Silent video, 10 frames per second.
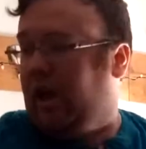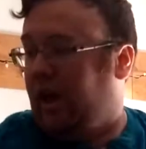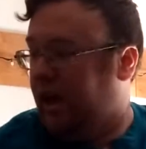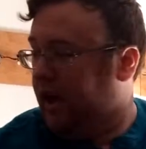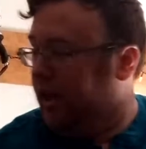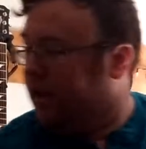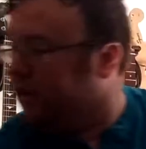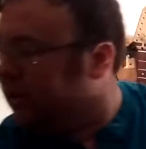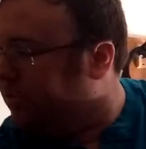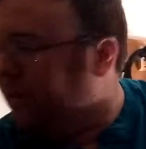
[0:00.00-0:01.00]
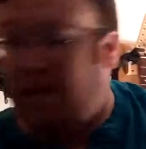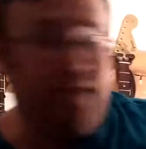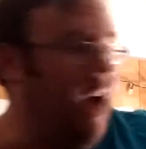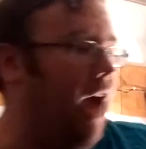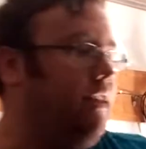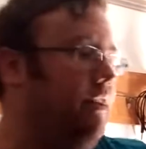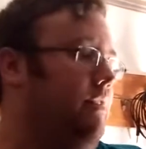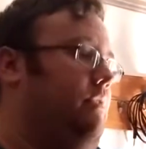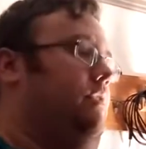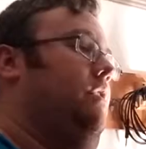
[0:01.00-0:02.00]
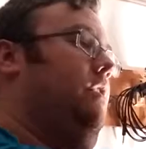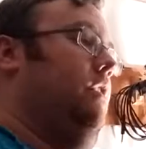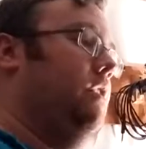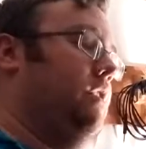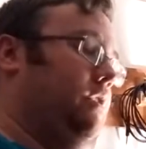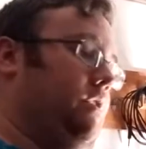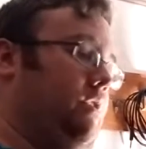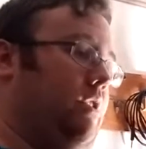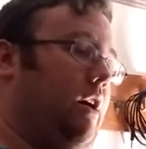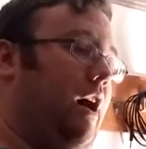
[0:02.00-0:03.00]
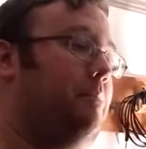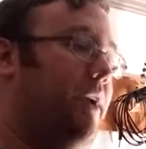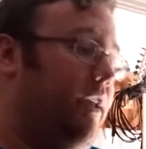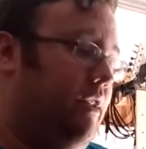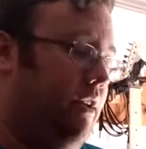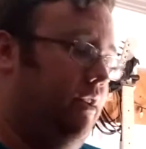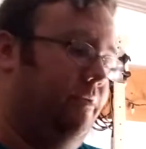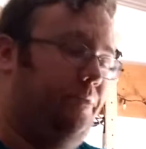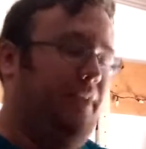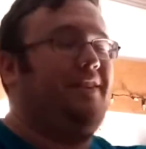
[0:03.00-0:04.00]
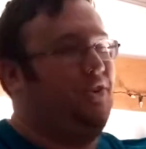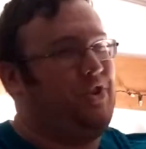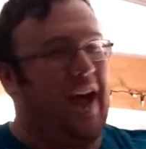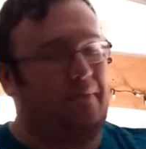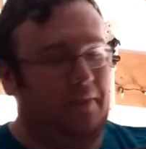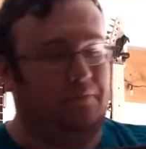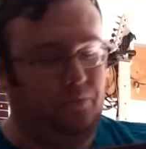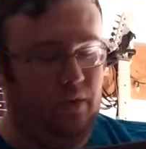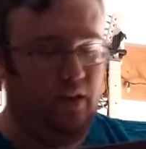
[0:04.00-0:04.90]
And by that, I mean it's a Chapman.